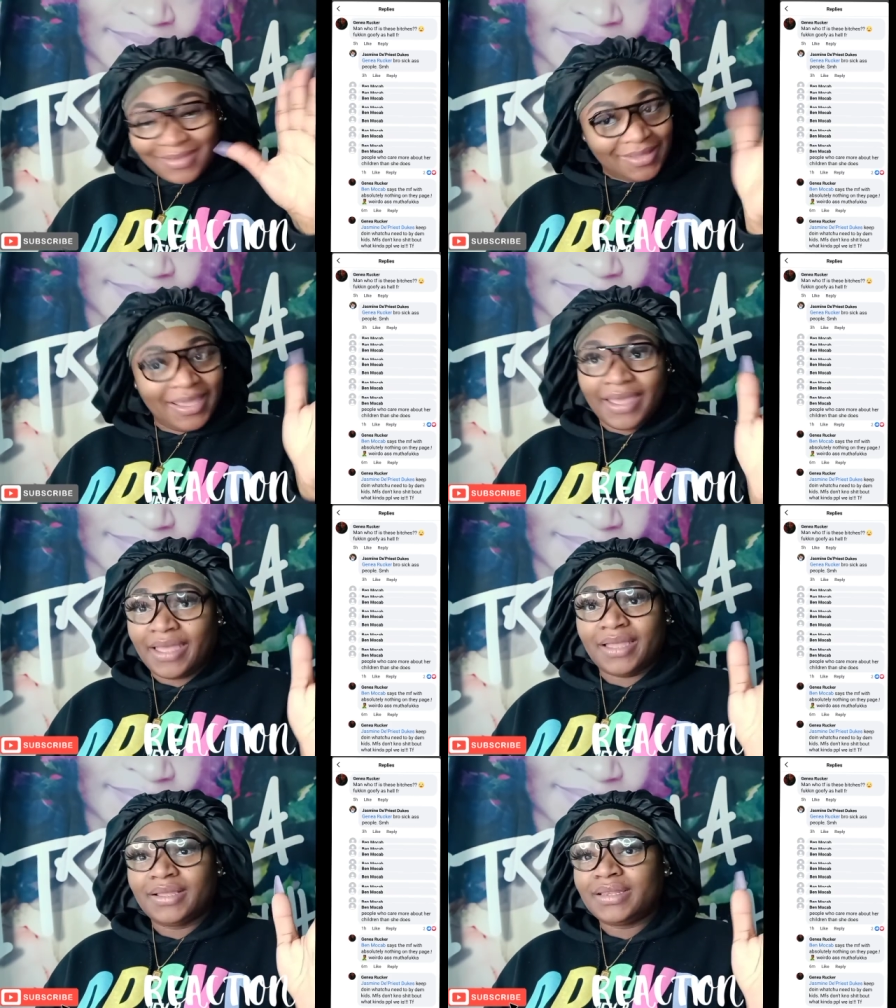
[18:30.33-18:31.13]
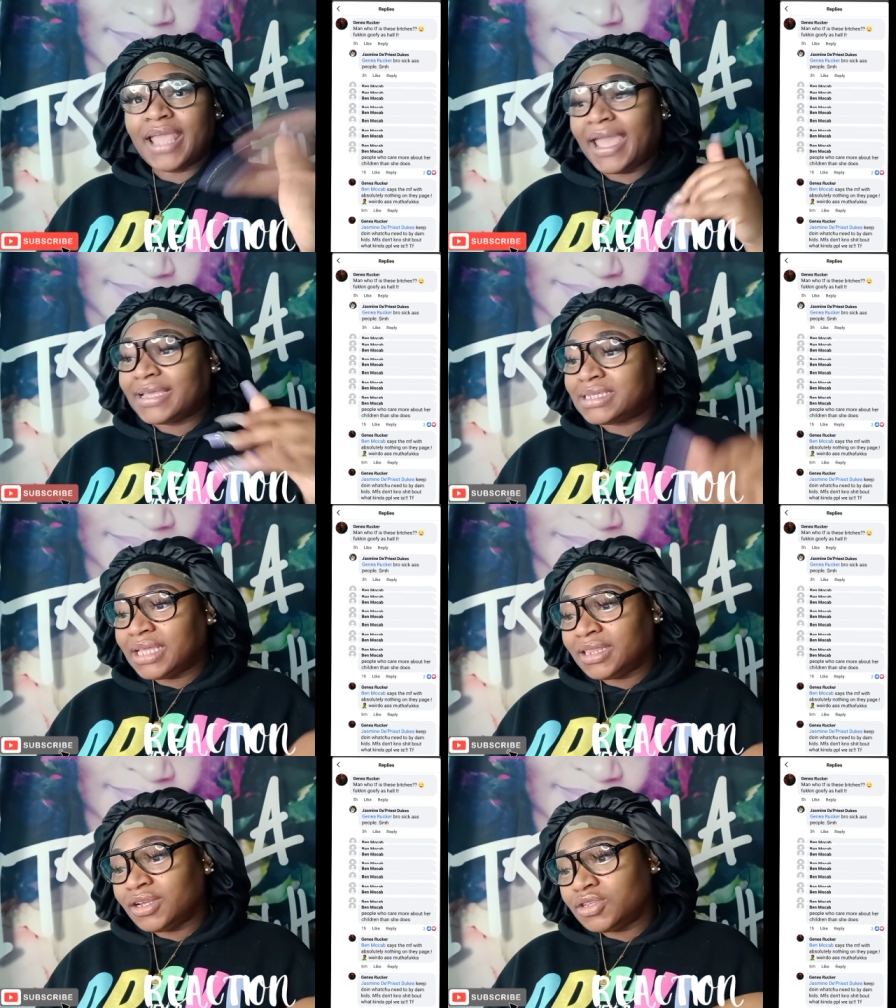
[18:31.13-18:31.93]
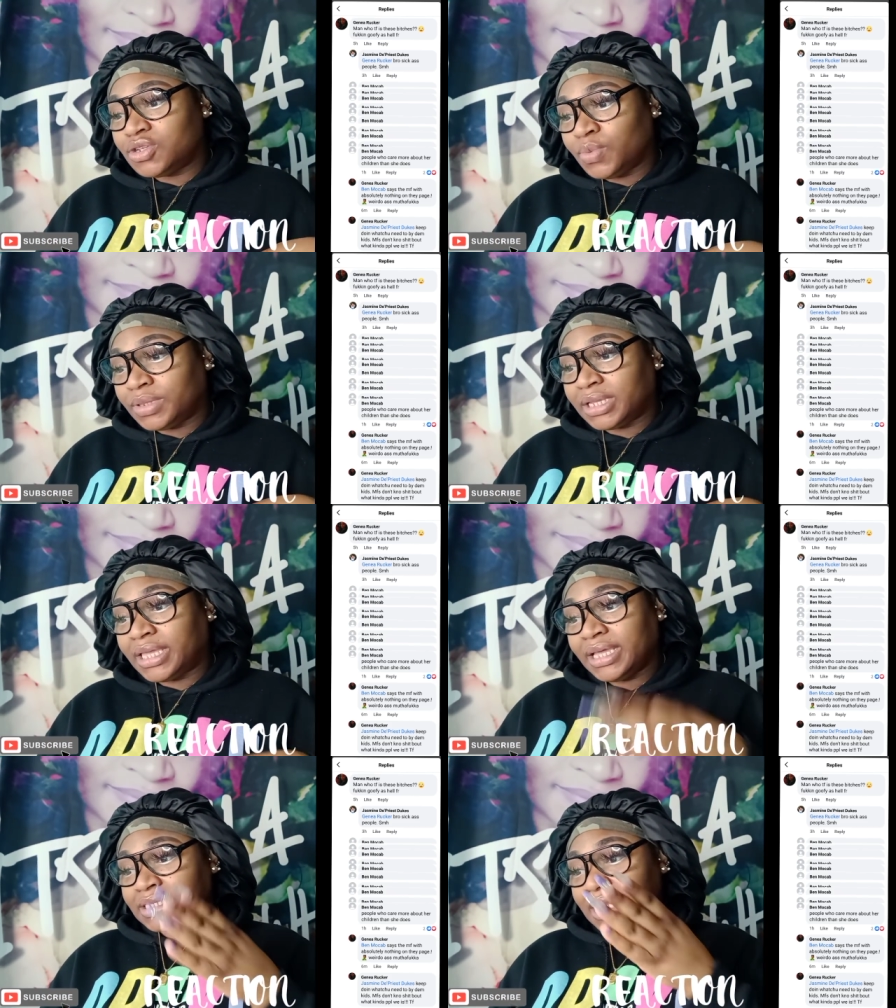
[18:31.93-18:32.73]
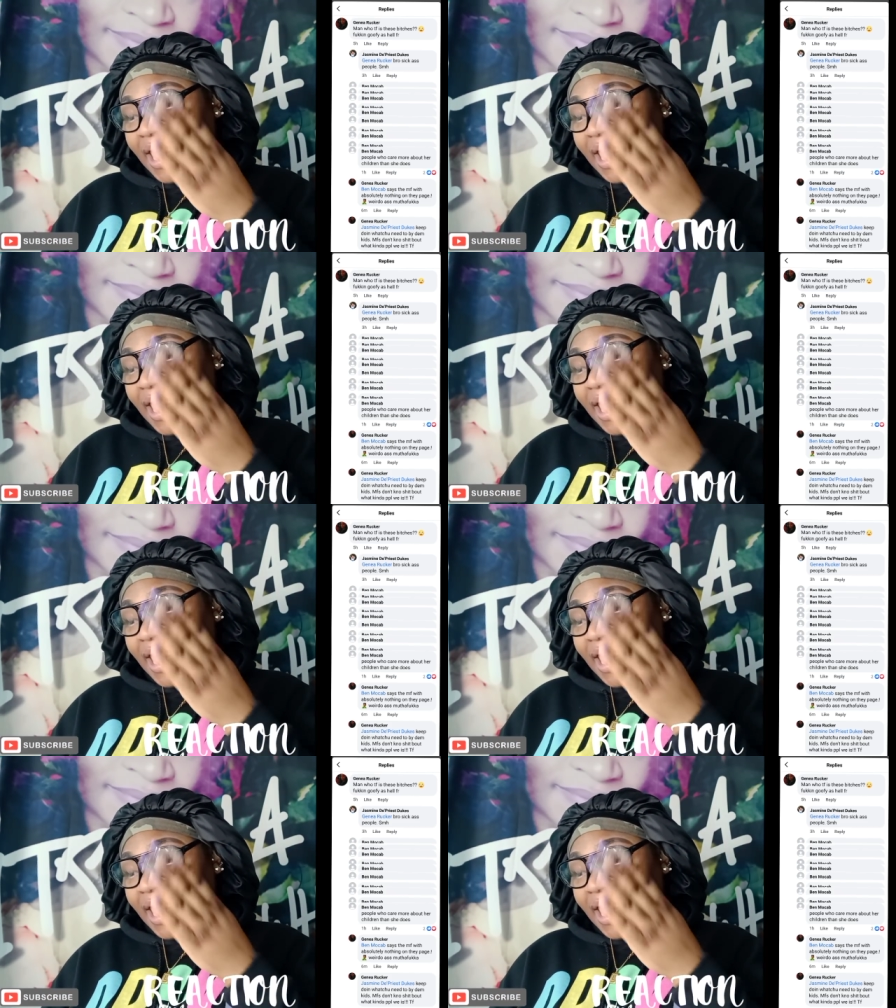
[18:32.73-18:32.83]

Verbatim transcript: Yeah, that has nothing to do with the kids.